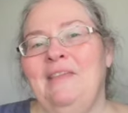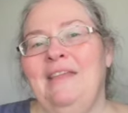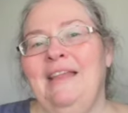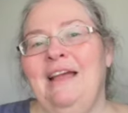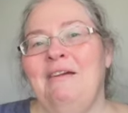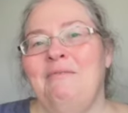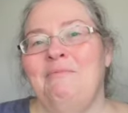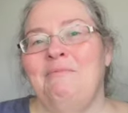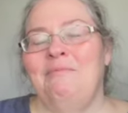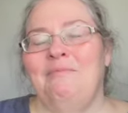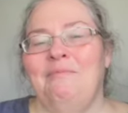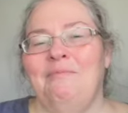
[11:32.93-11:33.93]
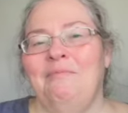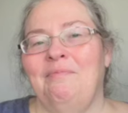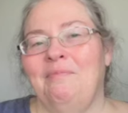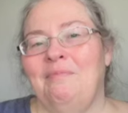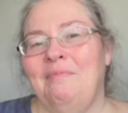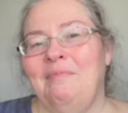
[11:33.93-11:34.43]
I'm
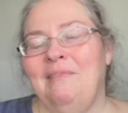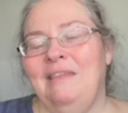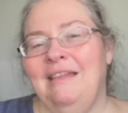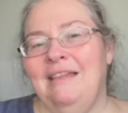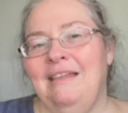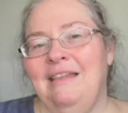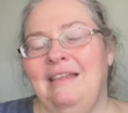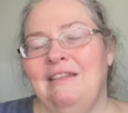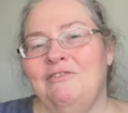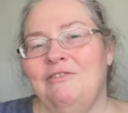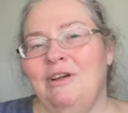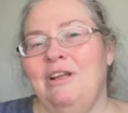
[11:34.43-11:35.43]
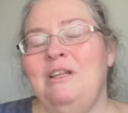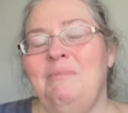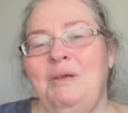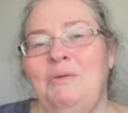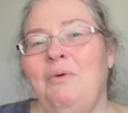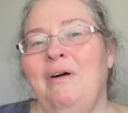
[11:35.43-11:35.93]
trying to be
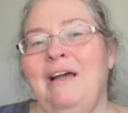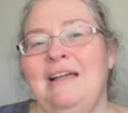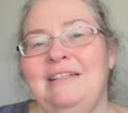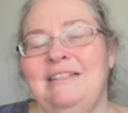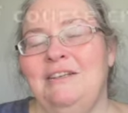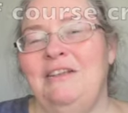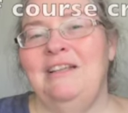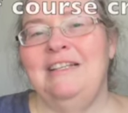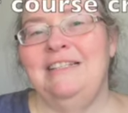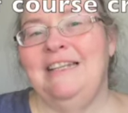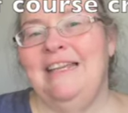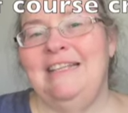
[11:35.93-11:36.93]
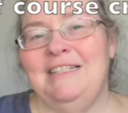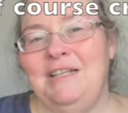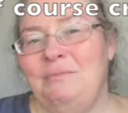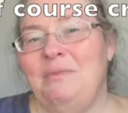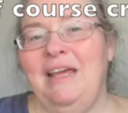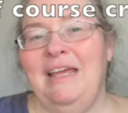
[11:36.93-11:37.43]
quiet. So you can see
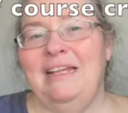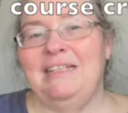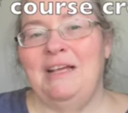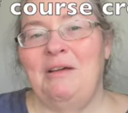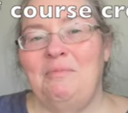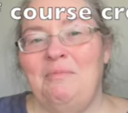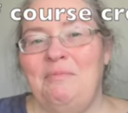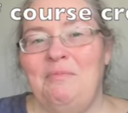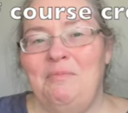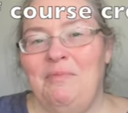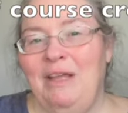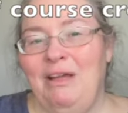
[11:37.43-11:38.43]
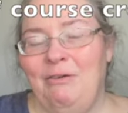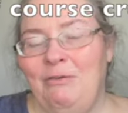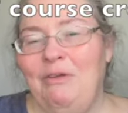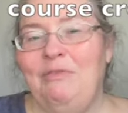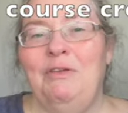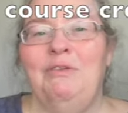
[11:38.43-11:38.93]
some days I'm,
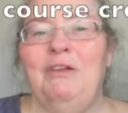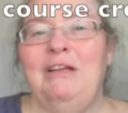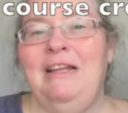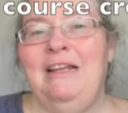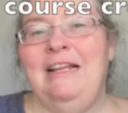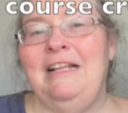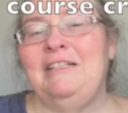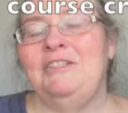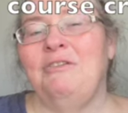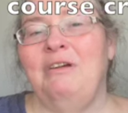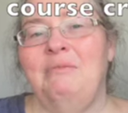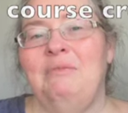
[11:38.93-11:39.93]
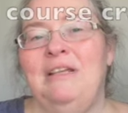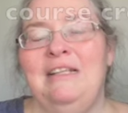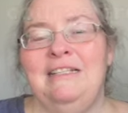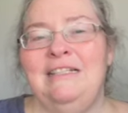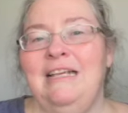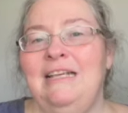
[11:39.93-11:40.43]
if you're looking at Instagram, you can
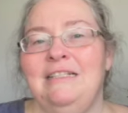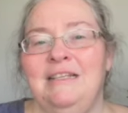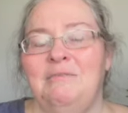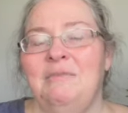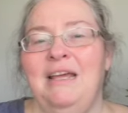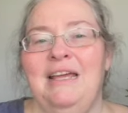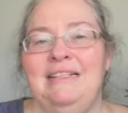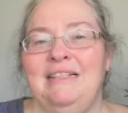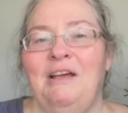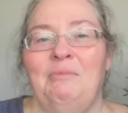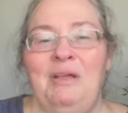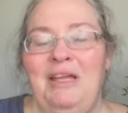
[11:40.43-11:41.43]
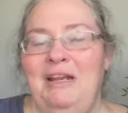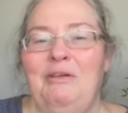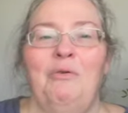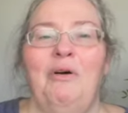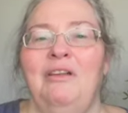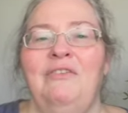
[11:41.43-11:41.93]
see some days I'm getting
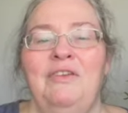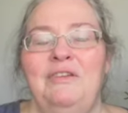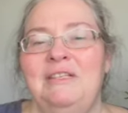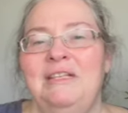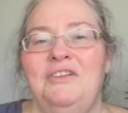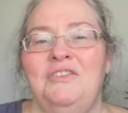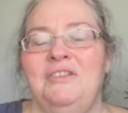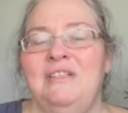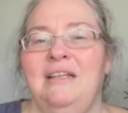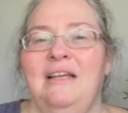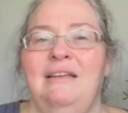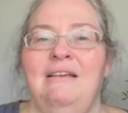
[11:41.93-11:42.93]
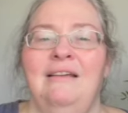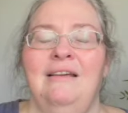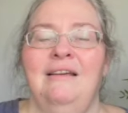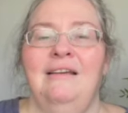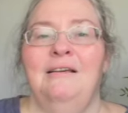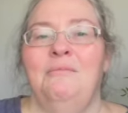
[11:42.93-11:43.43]
quite a few stitches done,
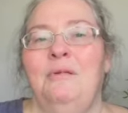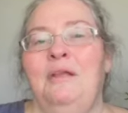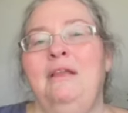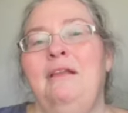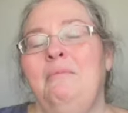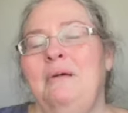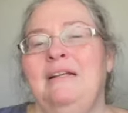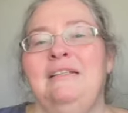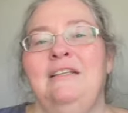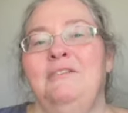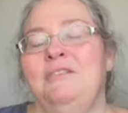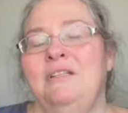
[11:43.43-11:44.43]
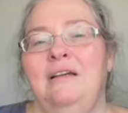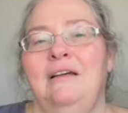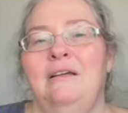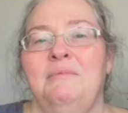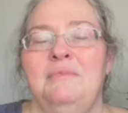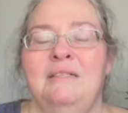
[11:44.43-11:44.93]
but in amongst those
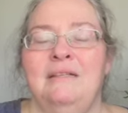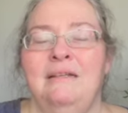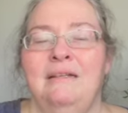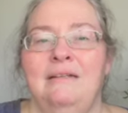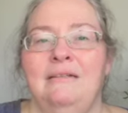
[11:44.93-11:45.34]
times that